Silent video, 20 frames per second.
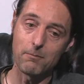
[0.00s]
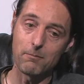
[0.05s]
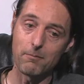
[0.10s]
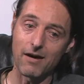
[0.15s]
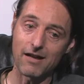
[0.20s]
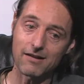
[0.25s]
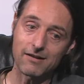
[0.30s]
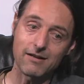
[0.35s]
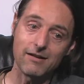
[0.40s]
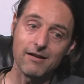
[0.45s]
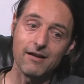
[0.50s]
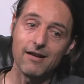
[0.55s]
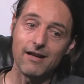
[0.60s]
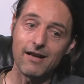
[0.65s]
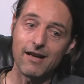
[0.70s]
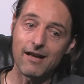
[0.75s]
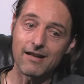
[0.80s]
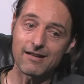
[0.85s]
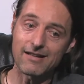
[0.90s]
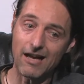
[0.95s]
But
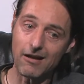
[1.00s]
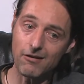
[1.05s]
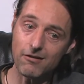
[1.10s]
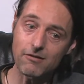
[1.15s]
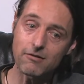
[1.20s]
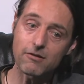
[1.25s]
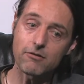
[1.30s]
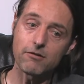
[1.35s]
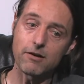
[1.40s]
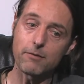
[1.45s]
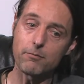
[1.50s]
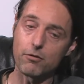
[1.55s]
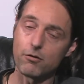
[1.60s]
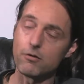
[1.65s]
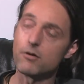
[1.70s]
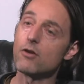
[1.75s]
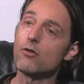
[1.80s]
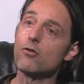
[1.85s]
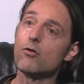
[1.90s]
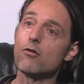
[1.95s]
it doesn't
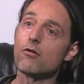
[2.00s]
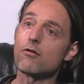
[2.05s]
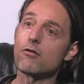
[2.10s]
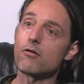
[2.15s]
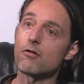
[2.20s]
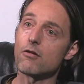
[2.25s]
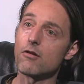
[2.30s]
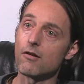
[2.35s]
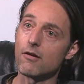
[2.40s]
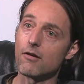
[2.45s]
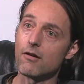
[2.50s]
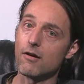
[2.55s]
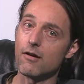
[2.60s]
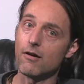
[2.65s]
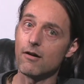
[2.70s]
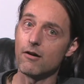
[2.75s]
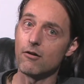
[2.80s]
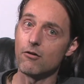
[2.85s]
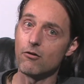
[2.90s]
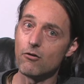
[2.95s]
reproduce
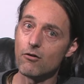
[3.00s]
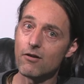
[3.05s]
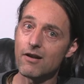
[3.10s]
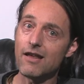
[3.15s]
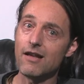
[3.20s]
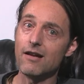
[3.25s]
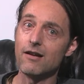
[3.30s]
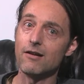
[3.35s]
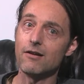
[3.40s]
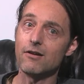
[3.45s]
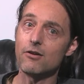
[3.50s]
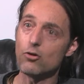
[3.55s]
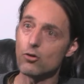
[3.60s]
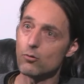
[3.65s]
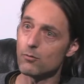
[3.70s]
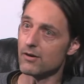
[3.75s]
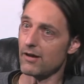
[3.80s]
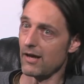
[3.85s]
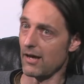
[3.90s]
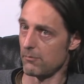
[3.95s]
a real
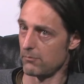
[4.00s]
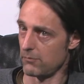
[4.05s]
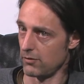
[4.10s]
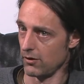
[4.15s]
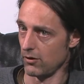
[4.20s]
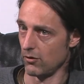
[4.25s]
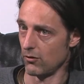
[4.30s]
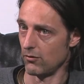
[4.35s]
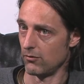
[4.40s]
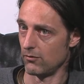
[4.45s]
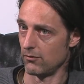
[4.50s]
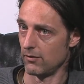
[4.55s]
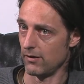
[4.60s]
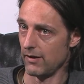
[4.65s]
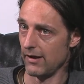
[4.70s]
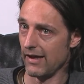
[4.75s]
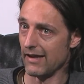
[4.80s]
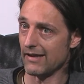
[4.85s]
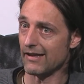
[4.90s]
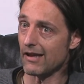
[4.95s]
human embryo.
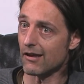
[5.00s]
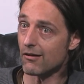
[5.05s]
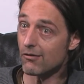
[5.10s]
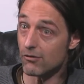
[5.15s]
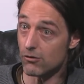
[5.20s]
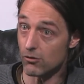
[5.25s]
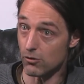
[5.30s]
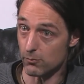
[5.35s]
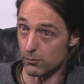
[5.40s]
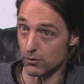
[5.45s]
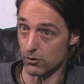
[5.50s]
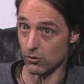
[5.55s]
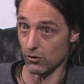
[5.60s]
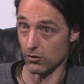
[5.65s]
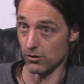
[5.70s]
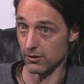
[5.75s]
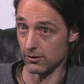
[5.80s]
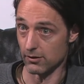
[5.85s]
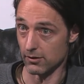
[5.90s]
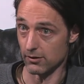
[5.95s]
It is
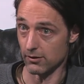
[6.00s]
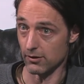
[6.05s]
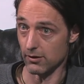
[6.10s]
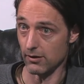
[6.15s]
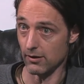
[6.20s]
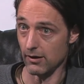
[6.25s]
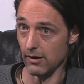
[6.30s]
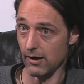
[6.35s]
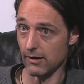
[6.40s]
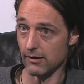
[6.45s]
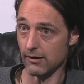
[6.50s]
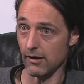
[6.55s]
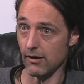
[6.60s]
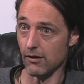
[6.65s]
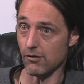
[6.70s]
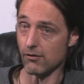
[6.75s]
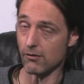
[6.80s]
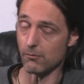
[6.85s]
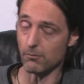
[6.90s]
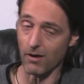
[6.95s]
humanoid. It
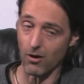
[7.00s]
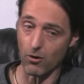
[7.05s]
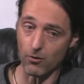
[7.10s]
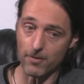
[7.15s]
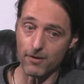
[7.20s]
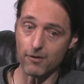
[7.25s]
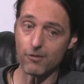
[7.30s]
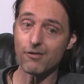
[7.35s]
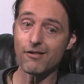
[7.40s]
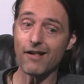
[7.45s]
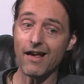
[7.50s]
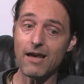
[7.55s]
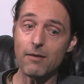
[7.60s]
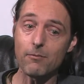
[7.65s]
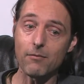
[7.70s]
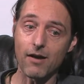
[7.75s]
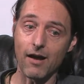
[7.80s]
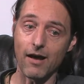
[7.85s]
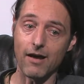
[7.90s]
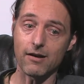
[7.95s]
is about the
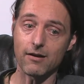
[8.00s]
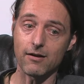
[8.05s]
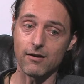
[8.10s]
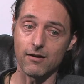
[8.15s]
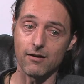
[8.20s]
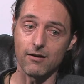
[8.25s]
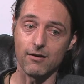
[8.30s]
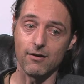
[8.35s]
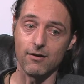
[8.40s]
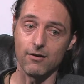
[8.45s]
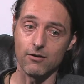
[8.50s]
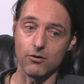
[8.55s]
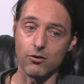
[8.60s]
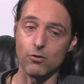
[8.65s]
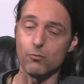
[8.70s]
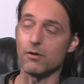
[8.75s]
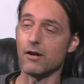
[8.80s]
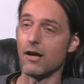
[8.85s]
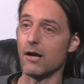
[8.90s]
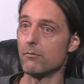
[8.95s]
same like a
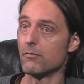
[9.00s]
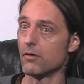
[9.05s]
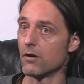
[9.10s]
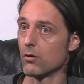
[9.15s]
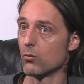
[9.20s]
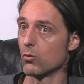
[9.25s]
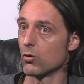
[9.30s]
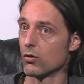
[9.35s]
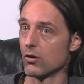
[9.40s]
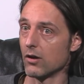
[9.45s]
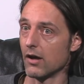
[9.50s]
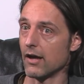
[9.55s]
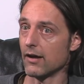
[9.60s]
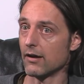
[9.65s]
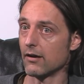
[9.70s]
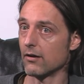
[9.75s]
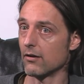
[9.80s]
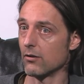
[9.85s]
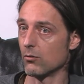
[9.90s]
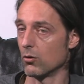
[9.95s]
human embryo would
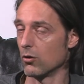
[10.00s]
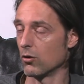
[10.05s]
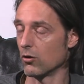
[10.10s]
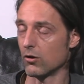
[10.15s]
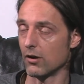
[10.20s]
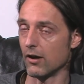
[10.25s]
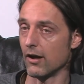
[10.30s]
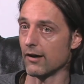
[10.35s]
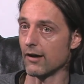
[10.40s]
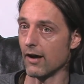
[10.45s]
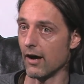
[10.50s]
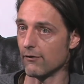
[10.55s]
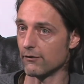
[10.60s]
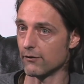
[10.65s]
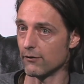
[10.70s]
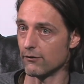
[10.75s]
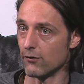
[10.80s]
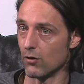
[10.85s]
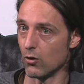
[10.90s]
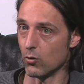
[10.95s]
look like
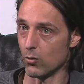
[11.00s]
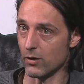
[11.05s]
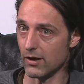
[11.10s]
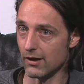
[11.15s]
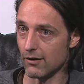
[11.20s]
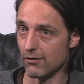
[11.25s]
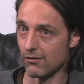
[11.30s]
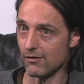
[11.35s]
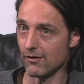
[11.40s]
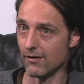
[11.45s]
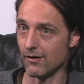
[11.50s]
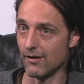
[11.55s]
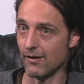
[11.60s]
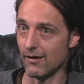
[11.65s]
after 4 weeks.